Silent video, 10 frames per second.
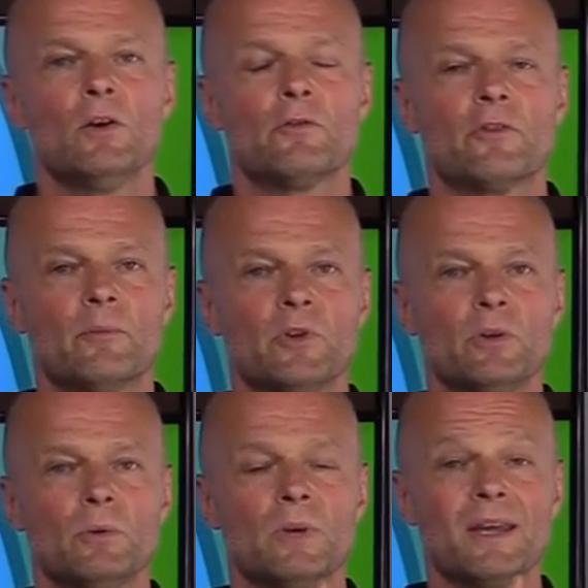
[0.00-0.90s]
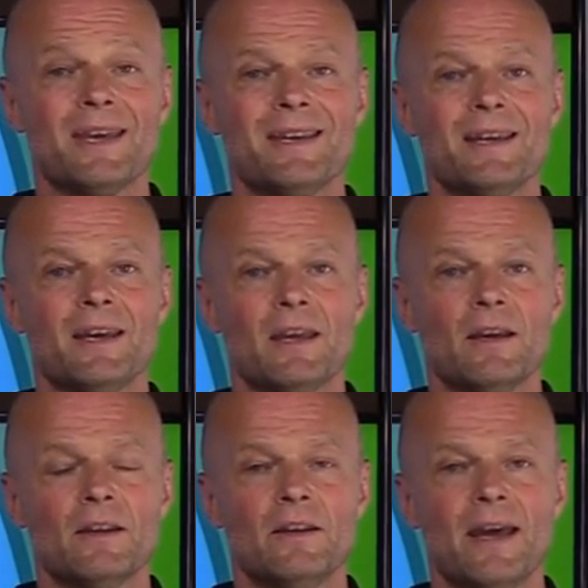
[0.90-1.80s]
from you
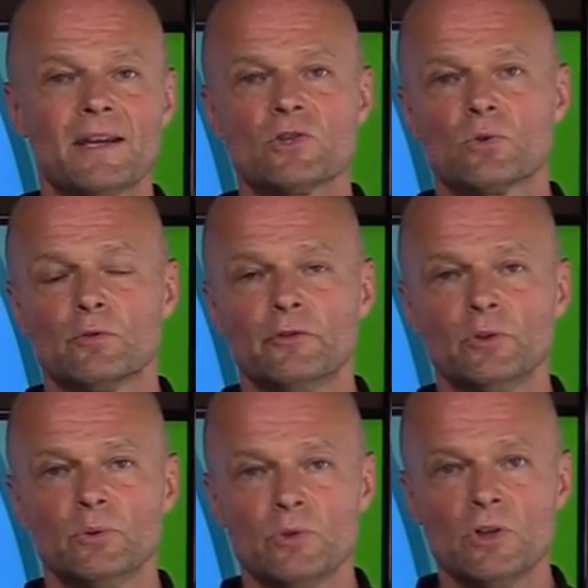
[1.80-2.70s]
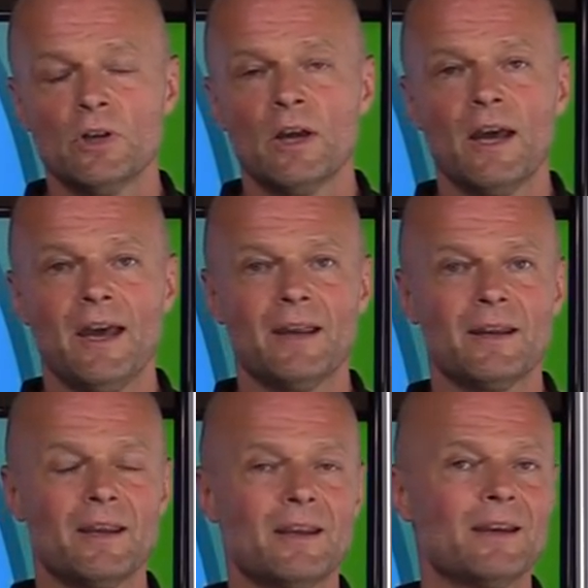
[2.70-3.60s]
eating natural food
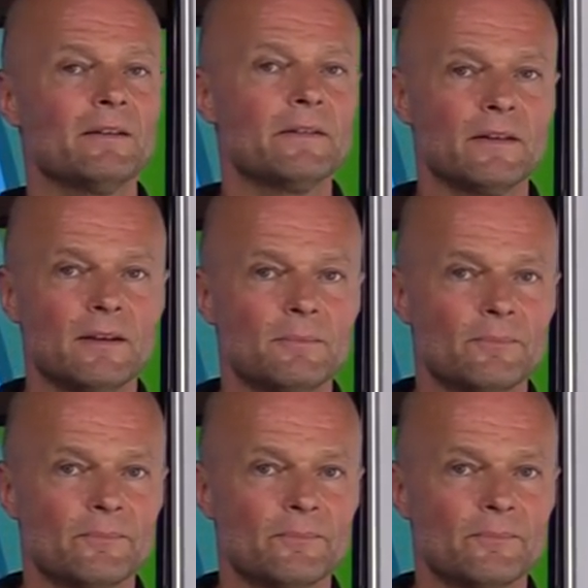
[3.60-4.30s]
and getting healthy.